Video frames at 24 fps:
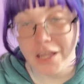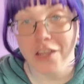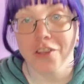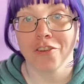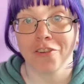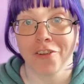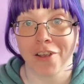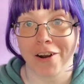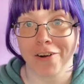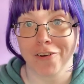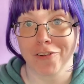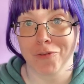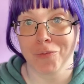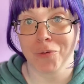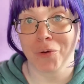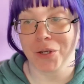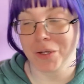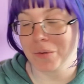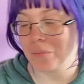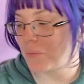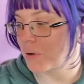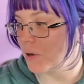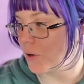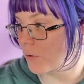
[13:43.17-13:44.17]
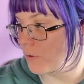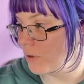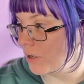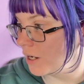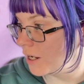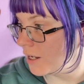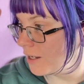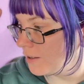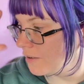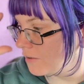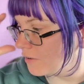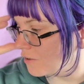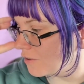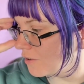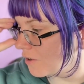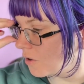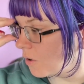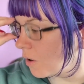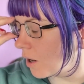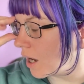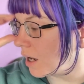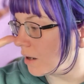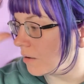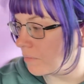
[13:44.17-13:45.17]
Daughter of Smoke and Bone. So
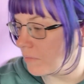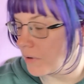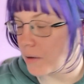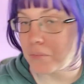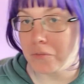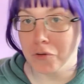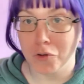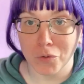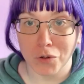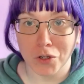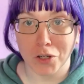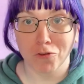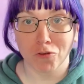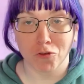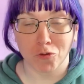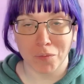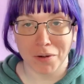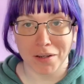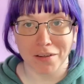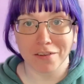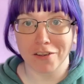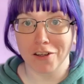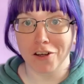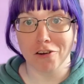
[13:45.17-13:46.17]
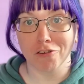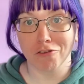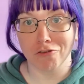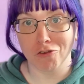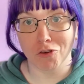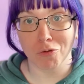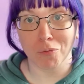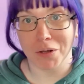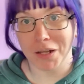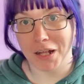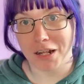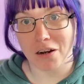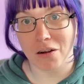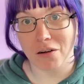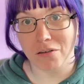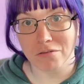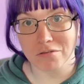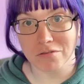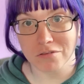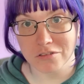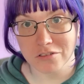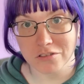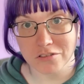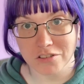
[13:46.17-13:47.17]
I'm doing good for myself. Normally I don't
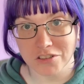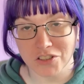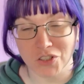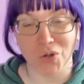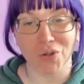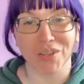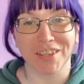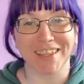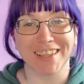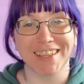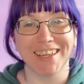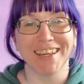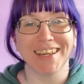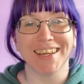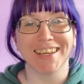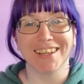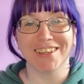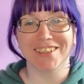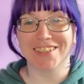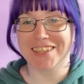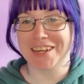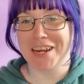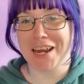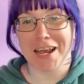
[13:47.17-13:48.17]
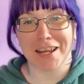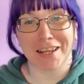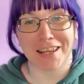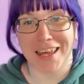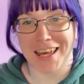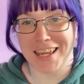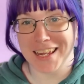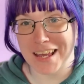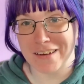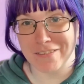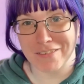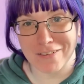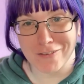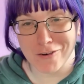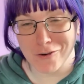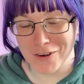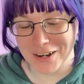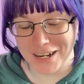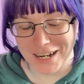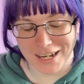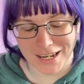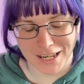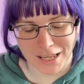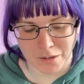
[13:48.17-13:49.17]
do as usually like I've never read
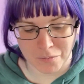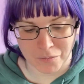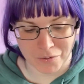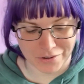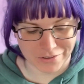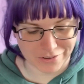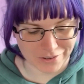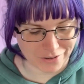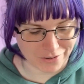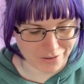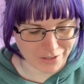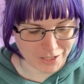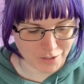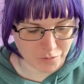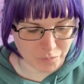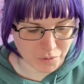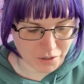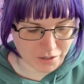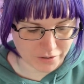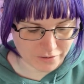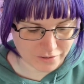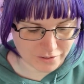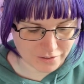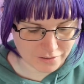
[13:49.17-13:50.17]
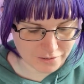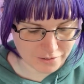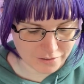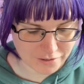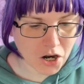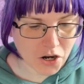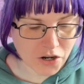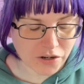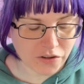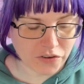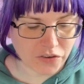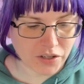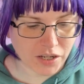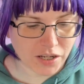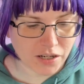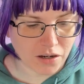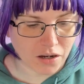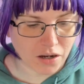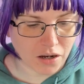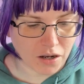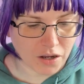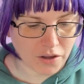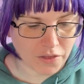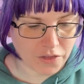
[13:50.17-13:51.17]
any of the books that are in these boxes. Artist and
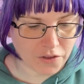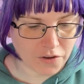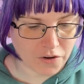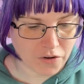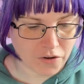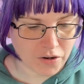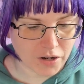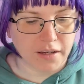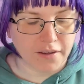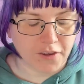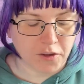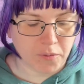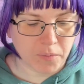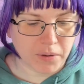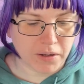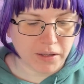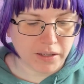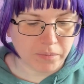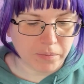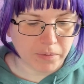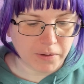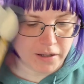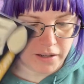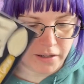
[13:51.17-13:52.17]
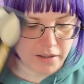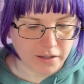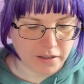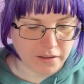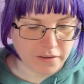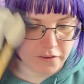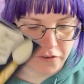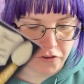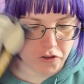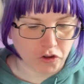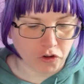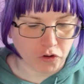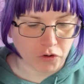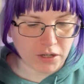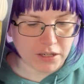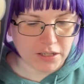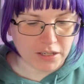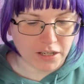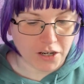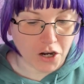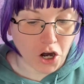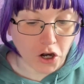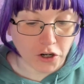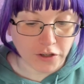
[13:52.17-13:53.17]
author Isabel Ibanez created
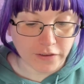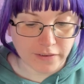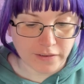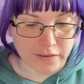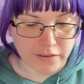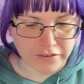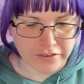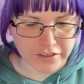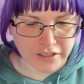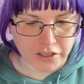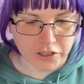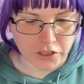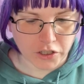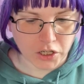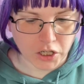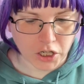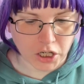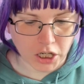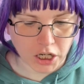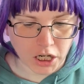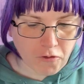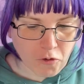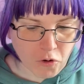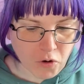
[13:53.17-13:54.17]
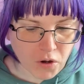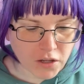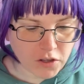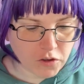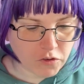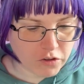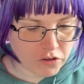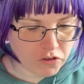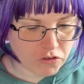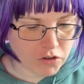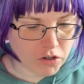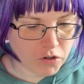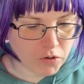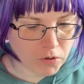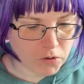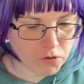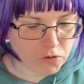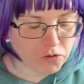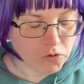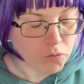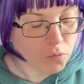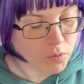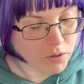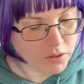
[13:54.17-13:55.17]
an artsy sticker for us featuring quotes
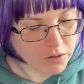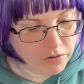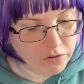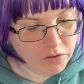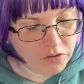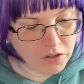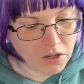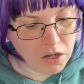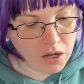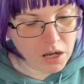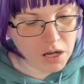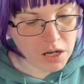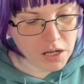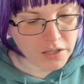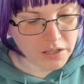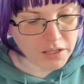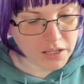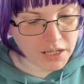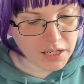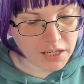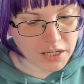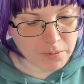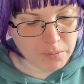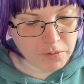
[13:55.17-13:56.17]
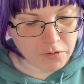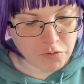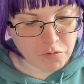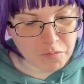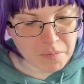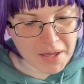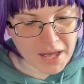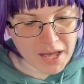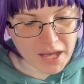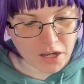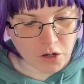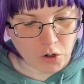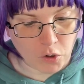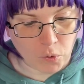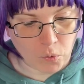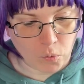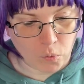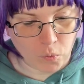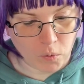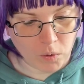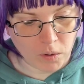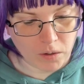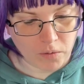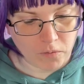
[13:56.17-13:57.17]
from Winter Song, The Kingdom of Back,
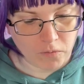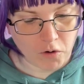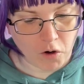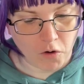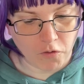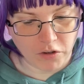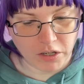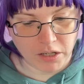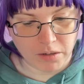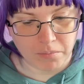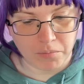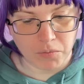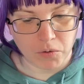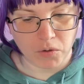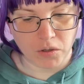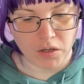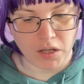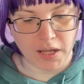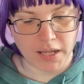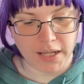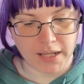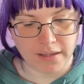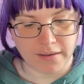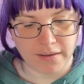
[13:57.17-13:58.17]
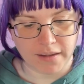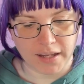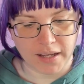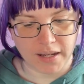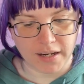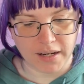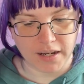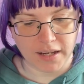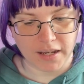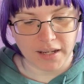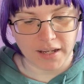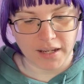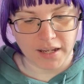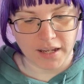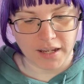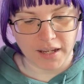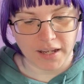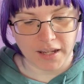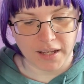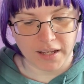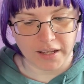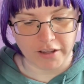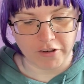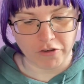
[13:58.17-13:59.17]
Woven in Moonlight, and
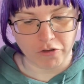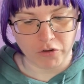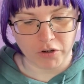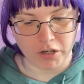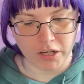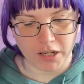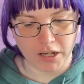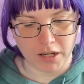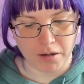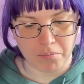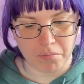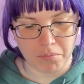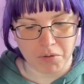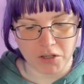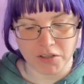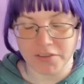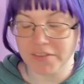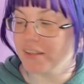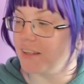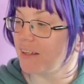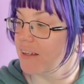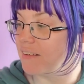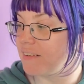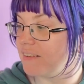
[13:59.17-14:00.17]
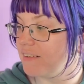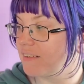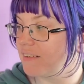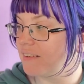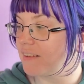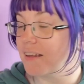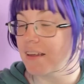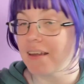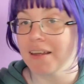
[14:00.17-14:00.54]
Henry Maltese.